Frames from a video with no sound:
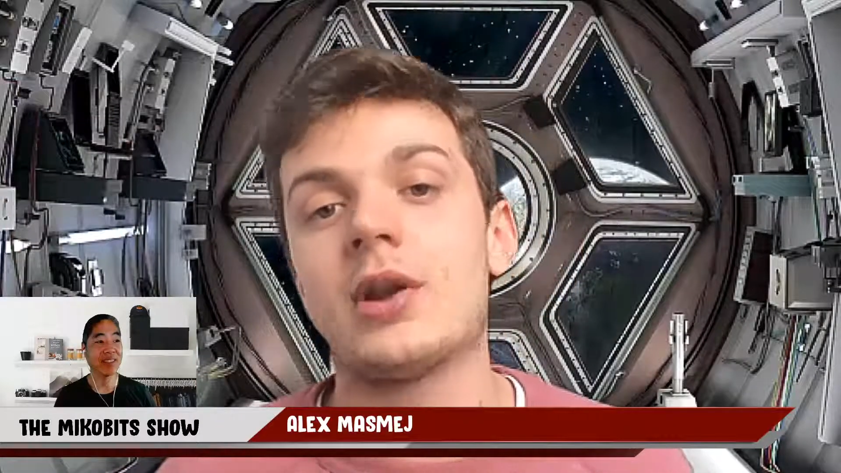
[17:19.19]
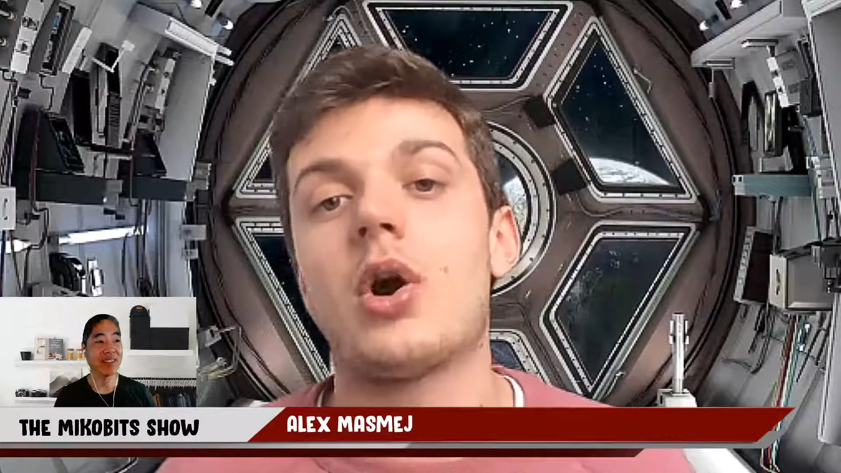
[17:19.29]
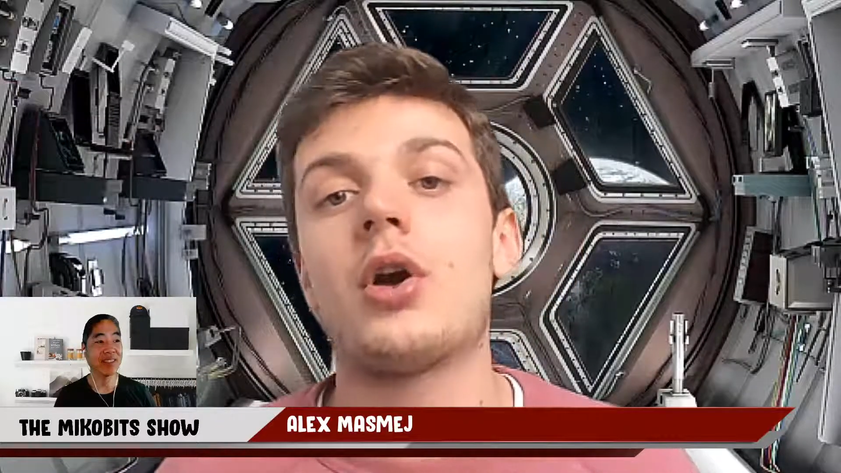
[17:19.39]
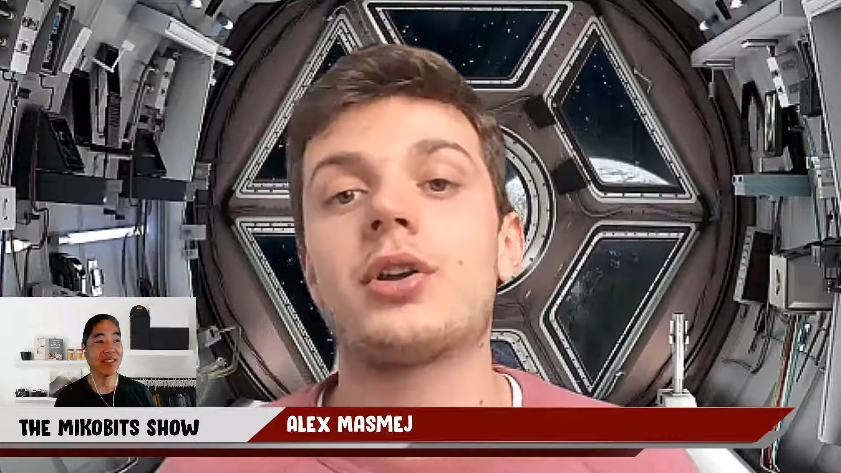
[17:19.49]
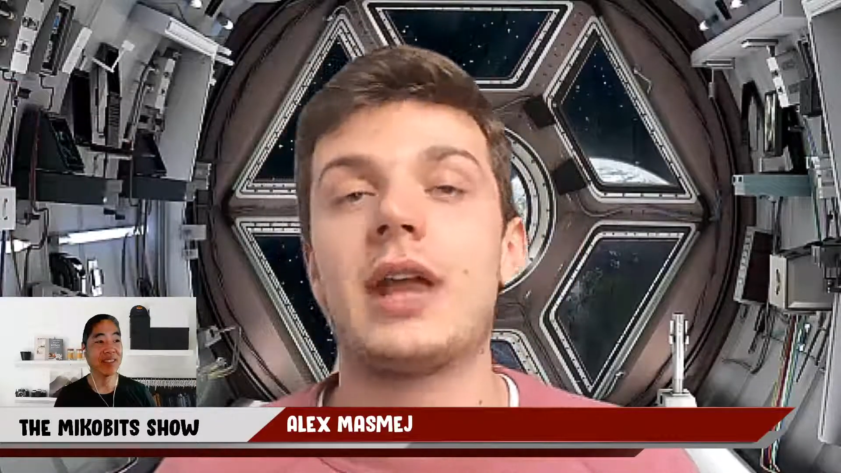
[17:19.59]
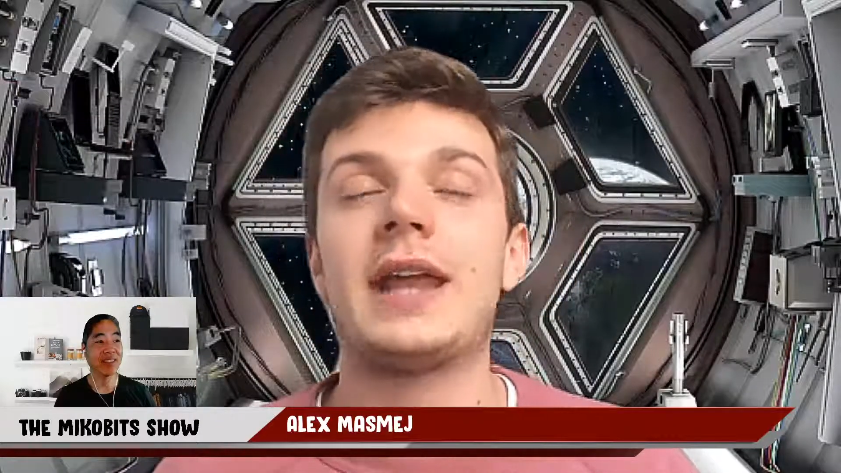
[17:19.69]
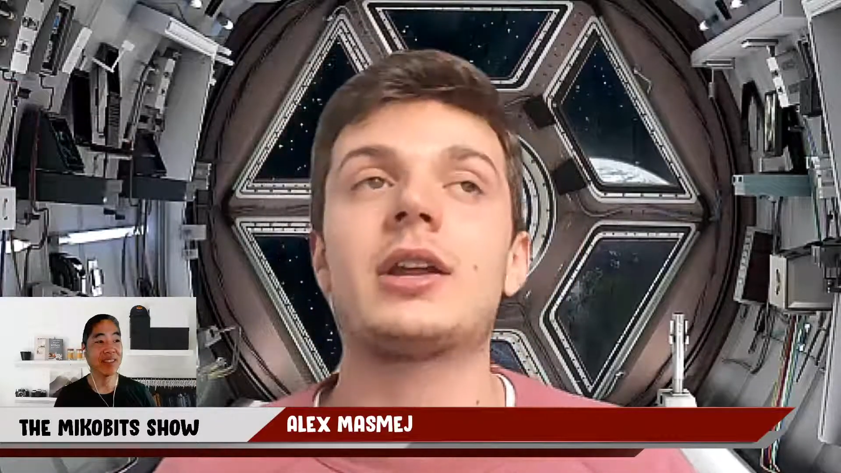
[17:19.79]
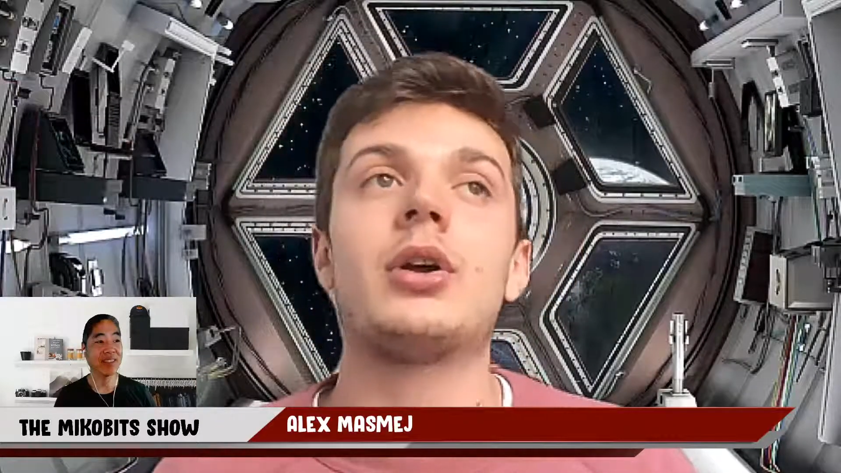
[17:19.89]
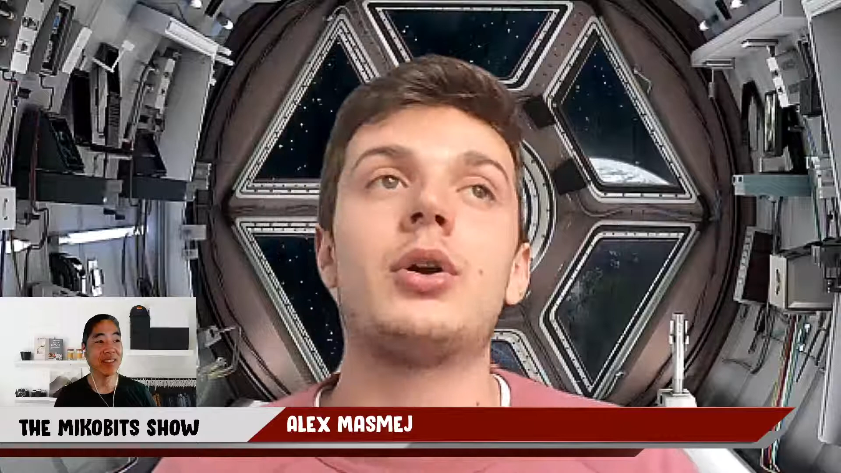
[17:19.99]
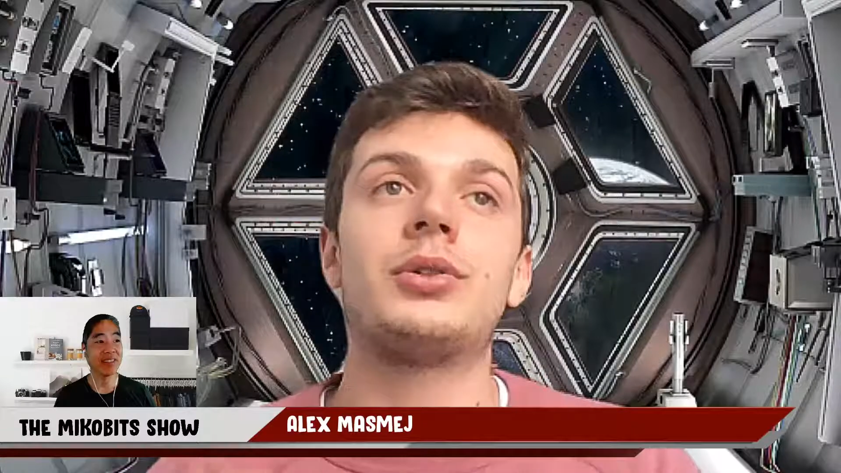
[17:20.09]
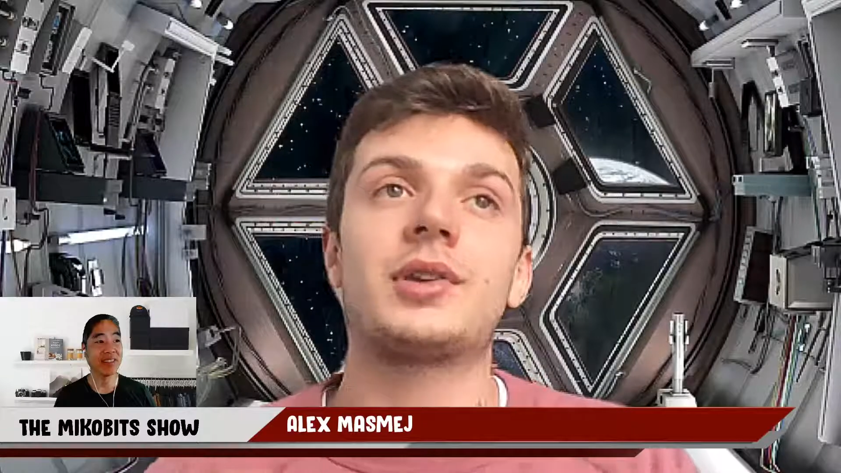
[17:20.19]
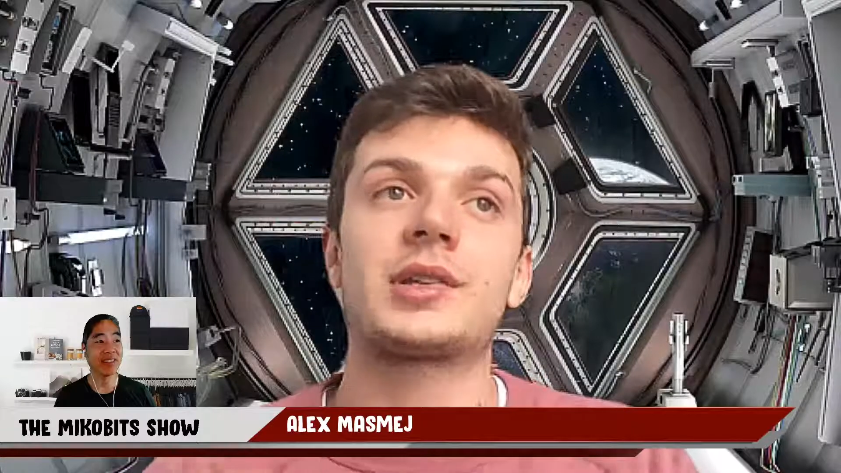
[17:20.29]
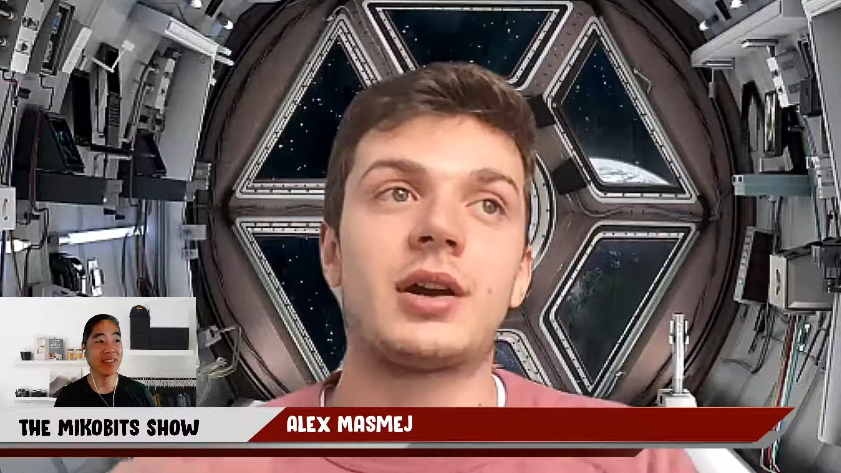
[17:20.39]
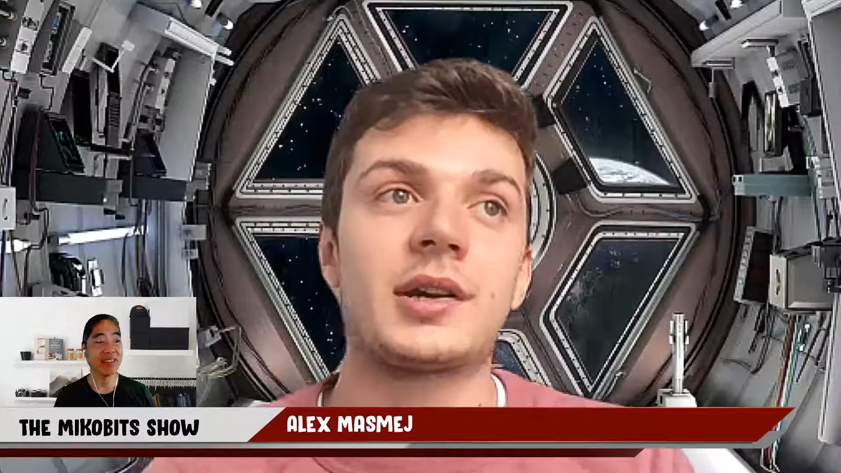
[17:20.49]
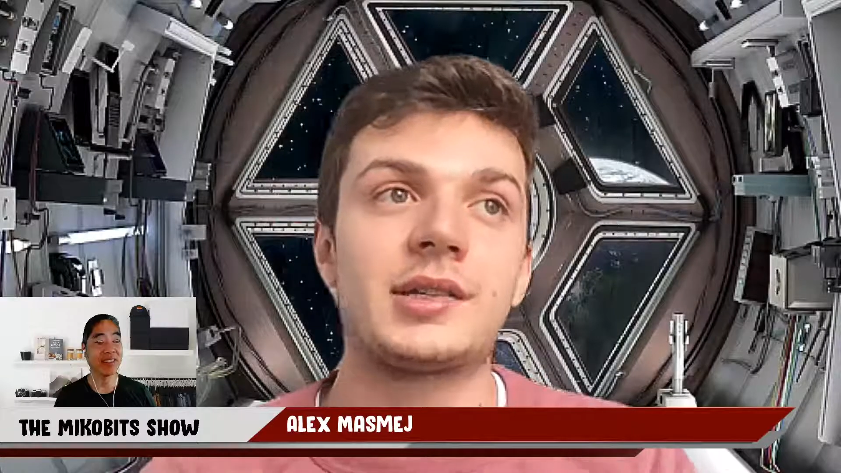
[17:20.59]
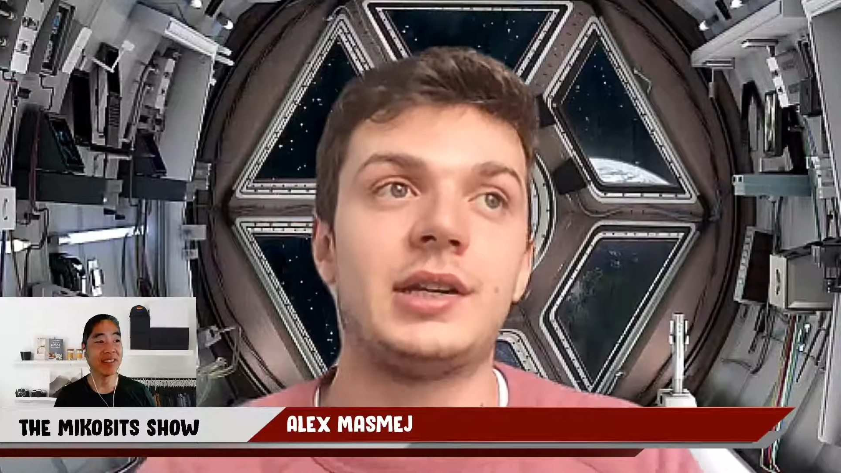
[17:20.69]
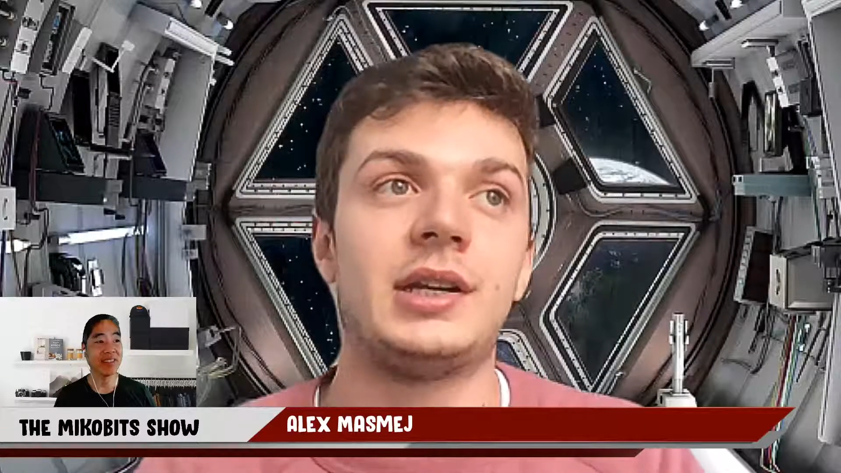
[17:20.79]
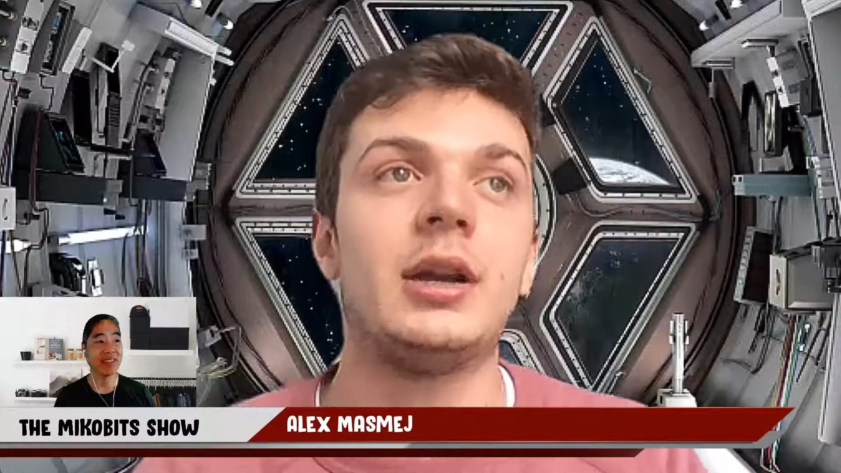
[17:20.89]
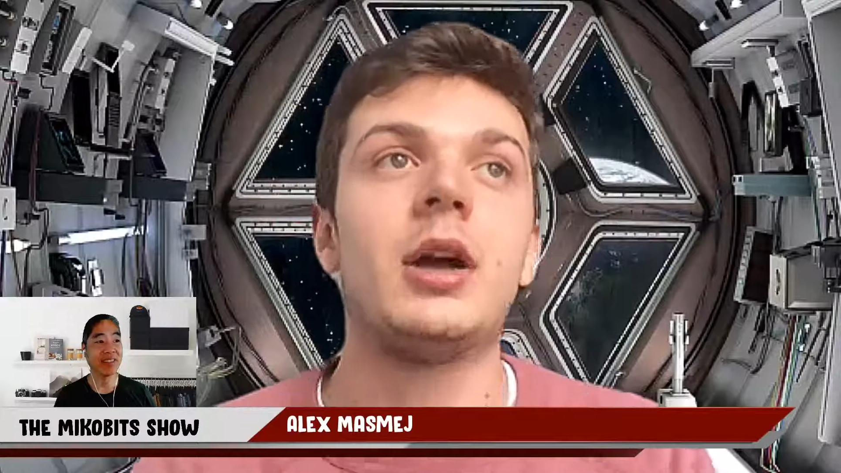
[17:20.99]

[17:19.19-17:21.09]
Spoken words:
encode the scarcity,